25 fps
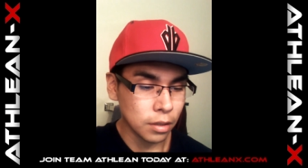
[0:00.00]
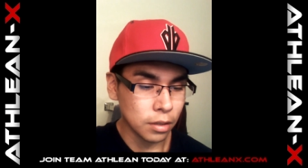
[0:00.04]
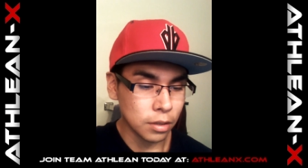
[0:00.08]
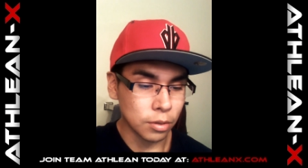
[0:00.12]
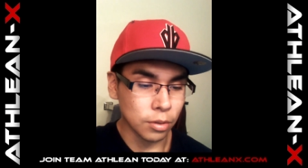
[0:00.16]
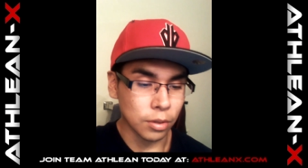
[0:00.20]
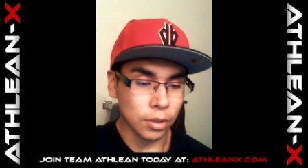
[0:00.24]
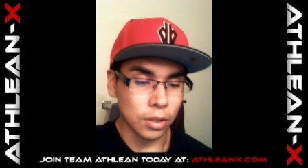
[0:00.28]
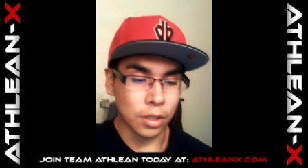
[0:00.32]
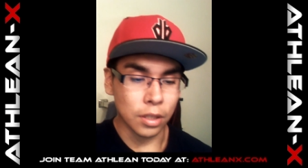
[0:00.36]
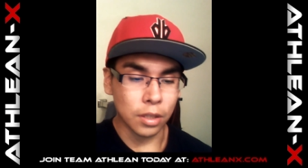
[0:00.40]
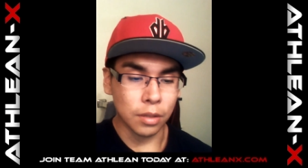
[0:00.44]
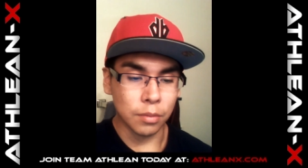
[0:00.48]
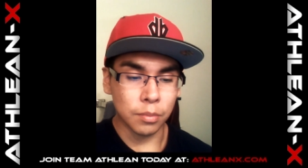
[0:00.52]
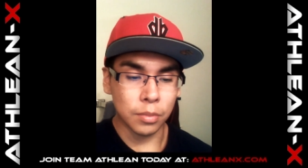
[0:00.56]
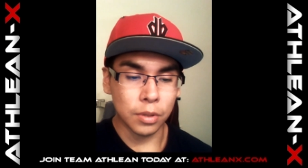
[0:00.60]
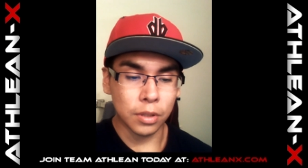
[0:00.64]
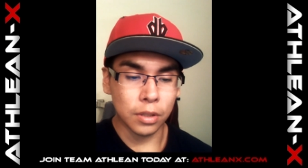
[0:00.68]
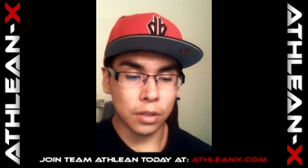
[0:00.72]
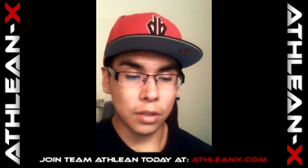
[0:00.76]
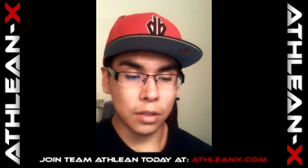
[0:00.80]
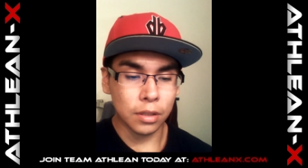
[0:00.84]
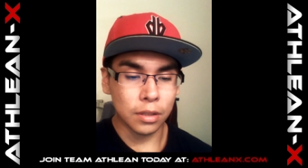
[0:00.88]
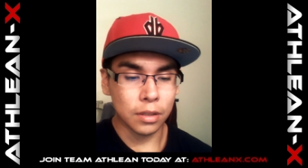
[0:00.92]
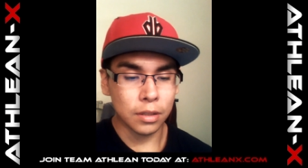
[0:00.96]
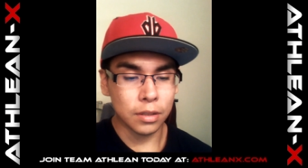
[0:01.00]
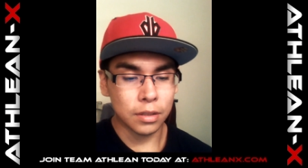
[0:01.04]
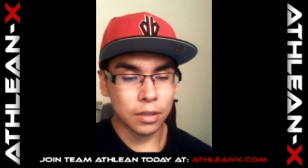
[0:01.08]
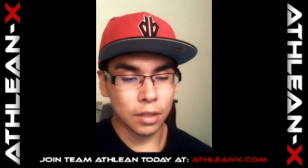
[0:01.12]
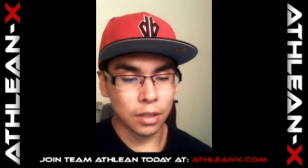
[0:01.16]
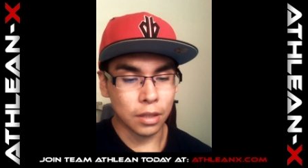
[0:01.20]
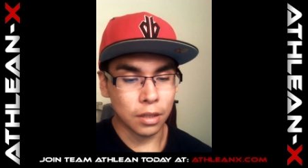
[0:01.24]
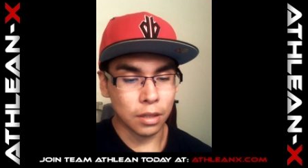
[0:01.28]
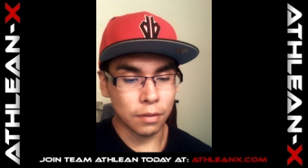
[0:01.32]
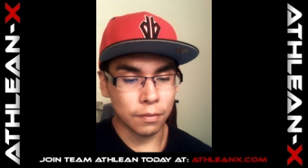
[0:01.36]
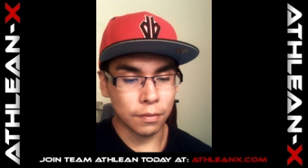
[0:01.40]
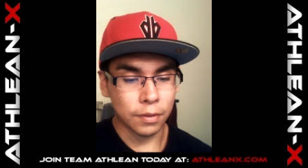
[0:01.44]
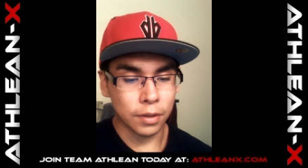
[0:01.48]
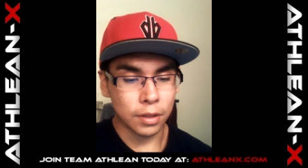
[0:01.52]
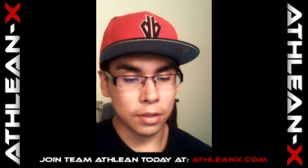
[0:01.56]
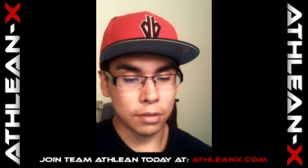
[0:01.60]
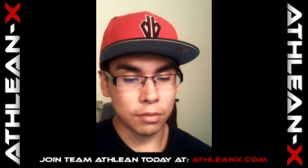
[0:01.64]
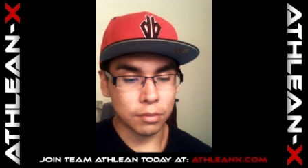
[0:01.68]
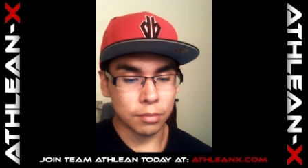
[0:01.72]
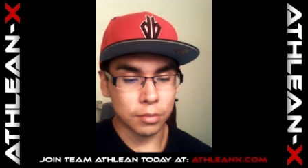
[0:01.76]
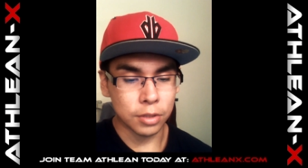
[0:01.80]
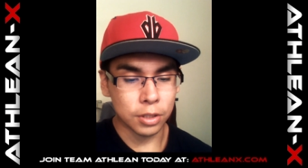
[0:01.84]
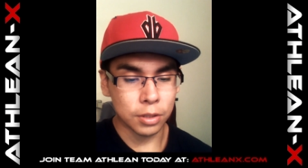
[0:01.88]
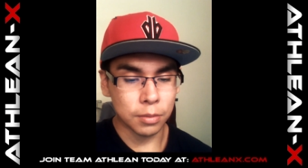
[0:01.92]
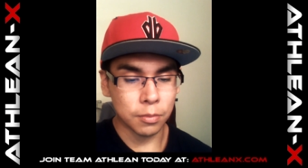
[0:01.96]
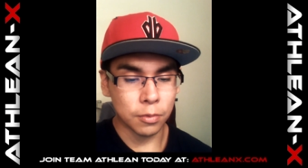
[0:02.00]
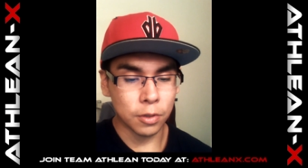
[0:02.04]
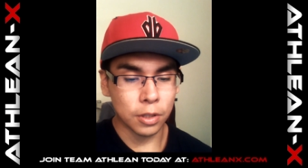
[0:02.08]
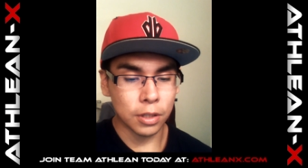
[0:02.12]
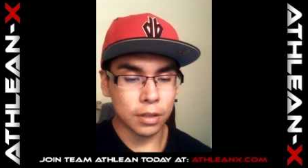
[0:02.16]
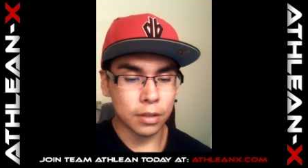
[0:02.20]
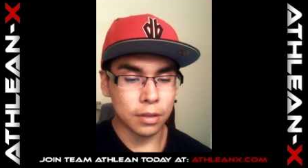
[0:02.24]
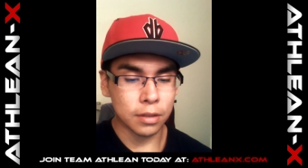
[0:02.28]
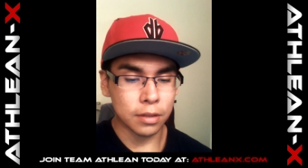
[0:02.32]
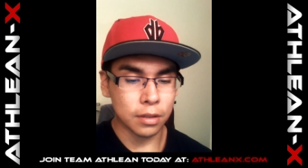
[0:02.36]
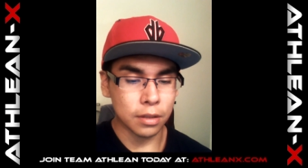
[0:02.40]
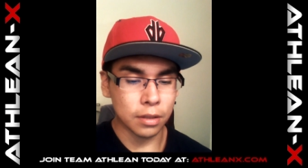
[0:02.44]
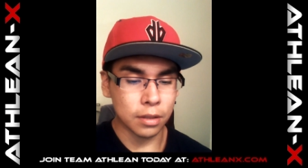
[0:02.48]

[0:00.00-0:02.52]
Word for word: trying to get big, taking advice from gym rats,